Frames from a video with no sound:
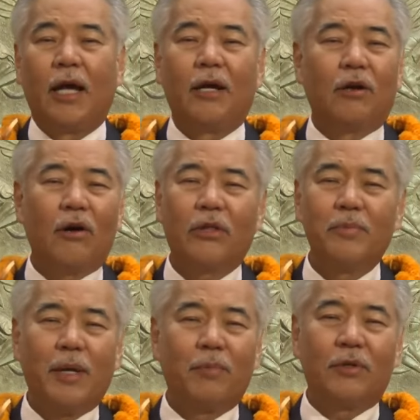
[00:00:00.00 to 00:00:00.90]
and all the
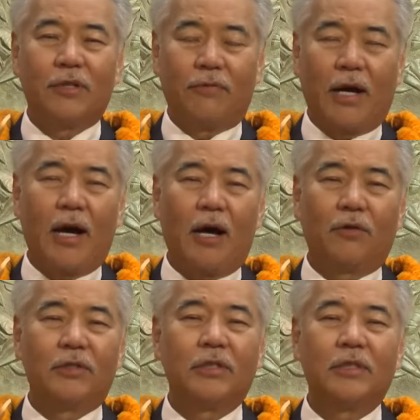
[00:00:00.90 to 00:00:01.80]
members of the
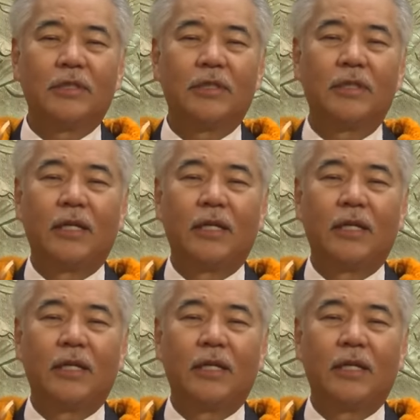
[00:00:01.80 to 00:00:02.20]
House.